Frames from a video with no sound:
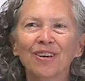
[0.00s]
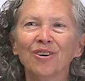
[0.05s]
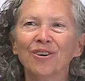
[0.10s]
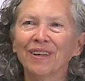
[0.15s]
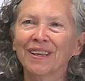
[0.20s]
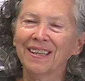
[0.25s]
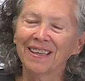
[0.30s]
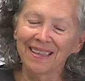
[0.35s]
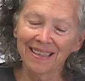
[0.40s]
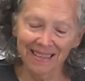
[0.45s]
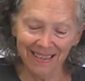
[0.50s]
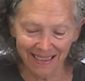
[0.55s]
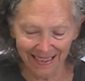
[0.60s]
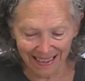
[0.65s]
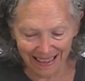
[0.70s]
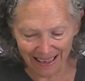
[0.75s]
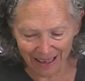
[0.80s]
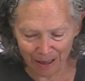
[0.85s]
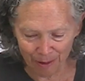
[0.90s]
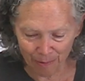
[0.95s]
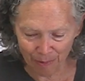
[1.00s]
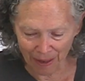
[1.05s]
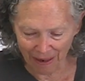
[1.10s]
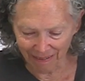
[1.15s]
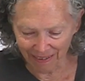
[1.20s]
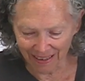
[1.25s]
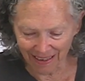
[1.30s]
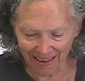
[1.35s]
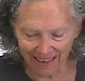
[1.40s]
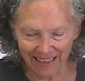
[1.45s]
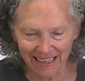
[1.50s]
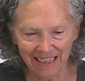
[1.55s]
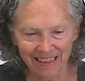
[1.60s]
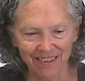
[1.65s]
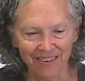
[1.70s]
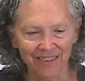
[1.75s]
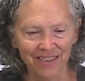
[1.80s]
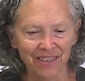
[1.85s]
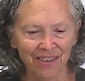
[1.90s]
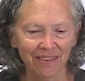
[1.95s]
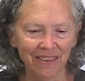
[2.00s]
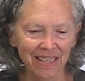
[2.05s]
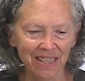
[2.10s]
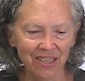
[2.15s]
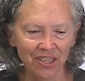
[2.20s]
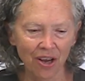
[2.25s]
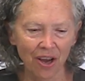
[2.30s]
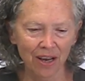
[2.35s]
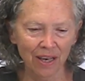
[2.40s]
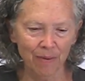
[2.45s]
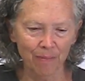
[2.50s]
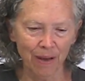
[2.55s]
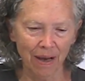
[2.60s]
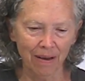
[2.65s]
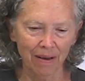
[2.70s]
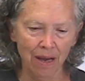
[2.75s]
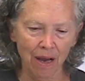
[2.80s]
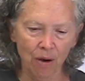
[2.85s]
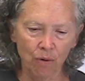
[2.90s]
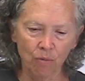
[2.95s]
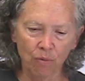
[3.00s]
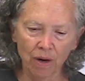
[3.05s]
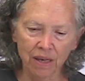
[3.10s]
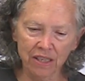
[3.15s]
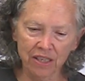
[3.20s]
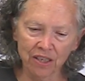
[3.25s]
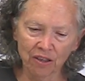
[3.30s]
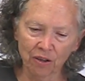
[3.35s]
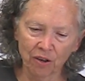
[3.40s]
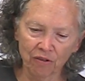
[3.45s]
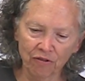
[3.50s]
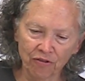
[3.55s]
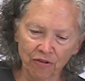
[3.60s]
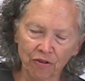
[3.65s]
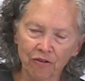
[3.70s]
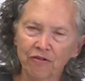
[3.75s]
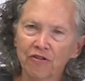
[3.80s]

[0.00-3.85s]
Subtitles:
Cookies? No, probably not either. So let's talk about what to look for.